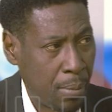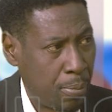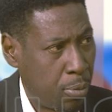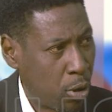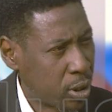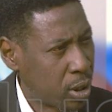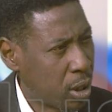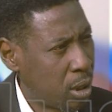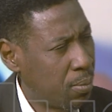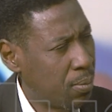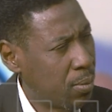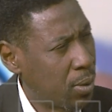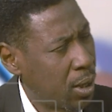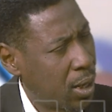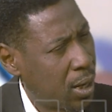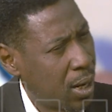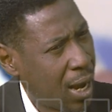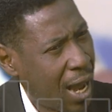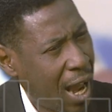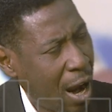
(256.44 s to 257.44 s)
But
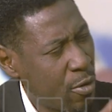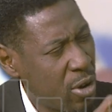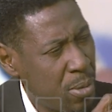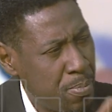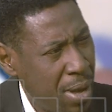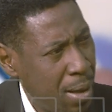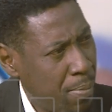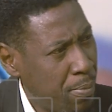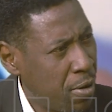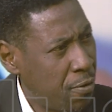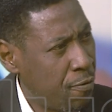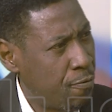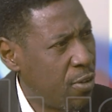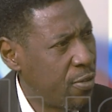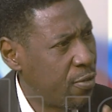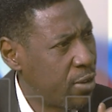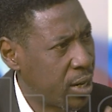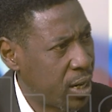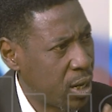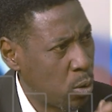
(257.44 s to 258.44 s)
I remember
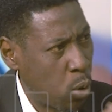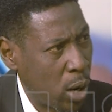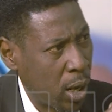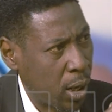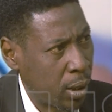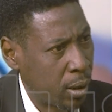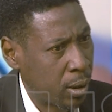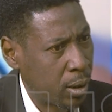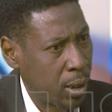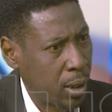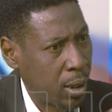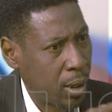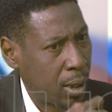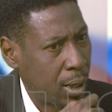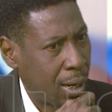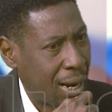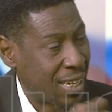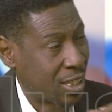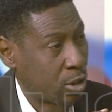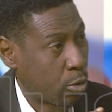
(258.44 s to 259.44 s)
vividly well,
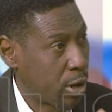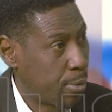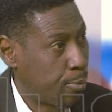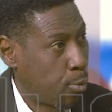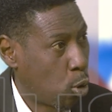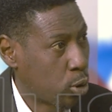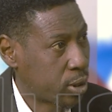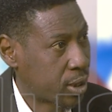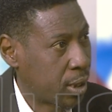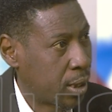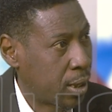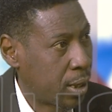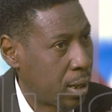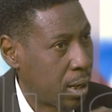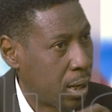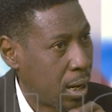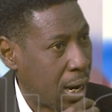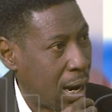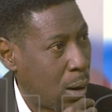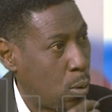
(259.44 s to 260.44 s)
as a reporter,
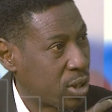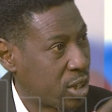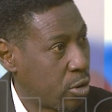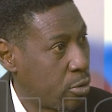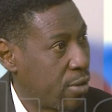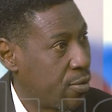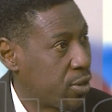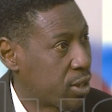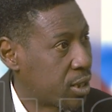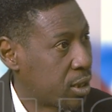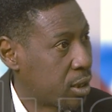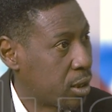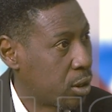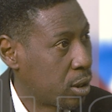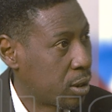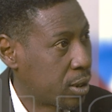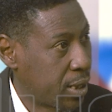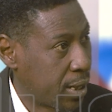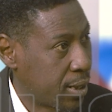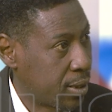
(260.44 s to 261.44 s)
I was in Rivers
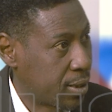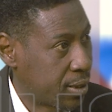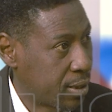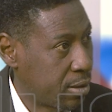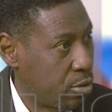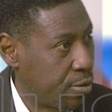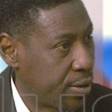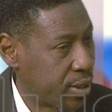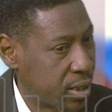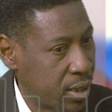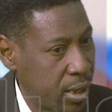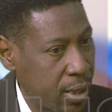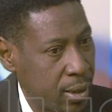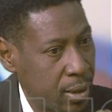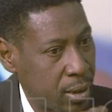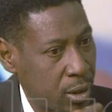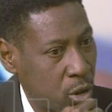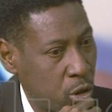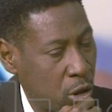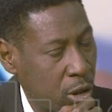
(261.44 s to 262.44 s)
State
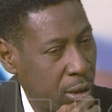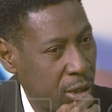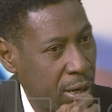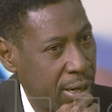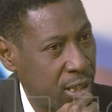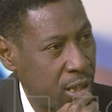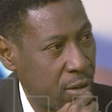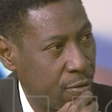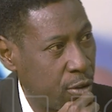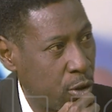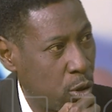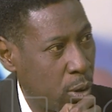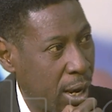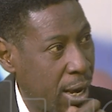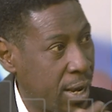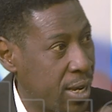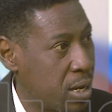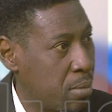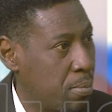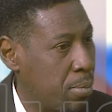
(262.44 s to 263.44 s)
to interview
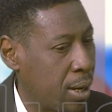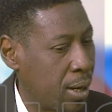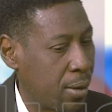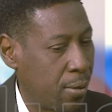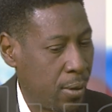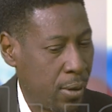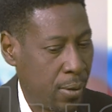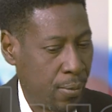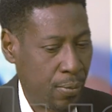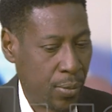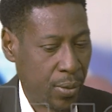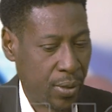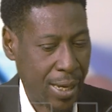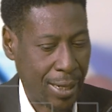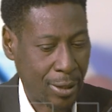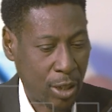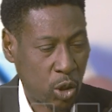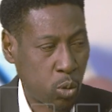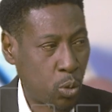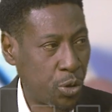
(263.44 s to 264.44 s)
Eyimba. They
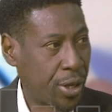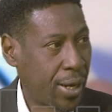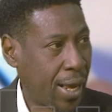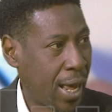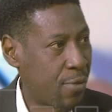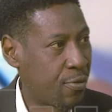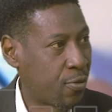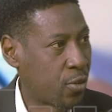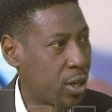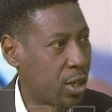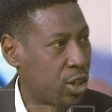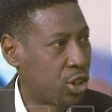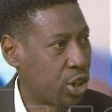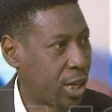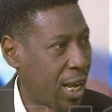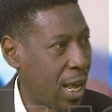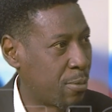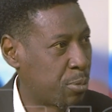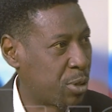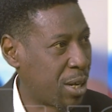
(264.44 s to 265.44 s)
had just won the CAF
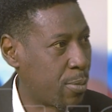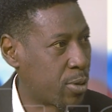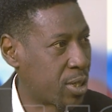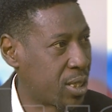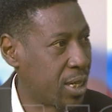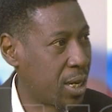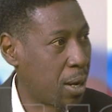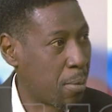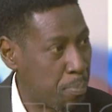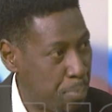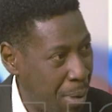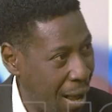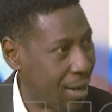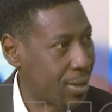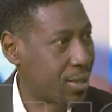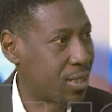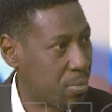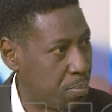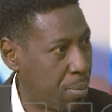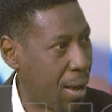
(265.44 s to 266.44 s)
Champions League
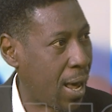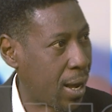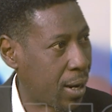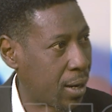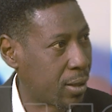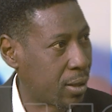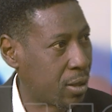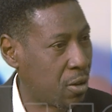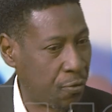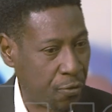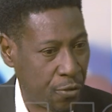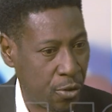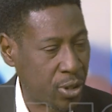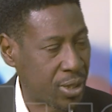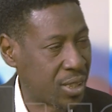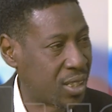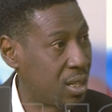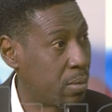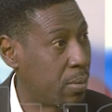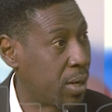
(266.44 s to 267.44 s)
back-to-back, the
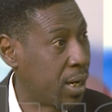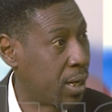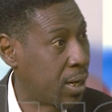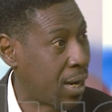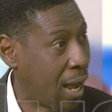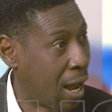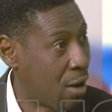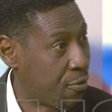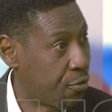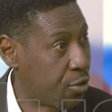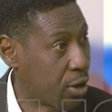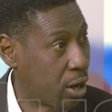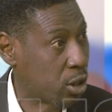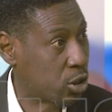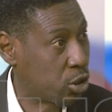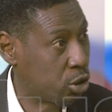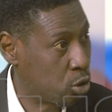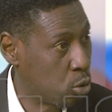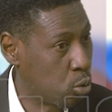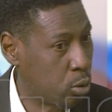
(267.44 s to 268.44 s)
first team in Africa
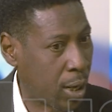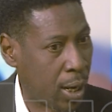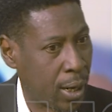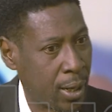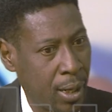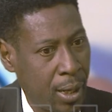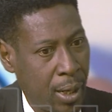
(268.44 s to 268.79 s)
to do that.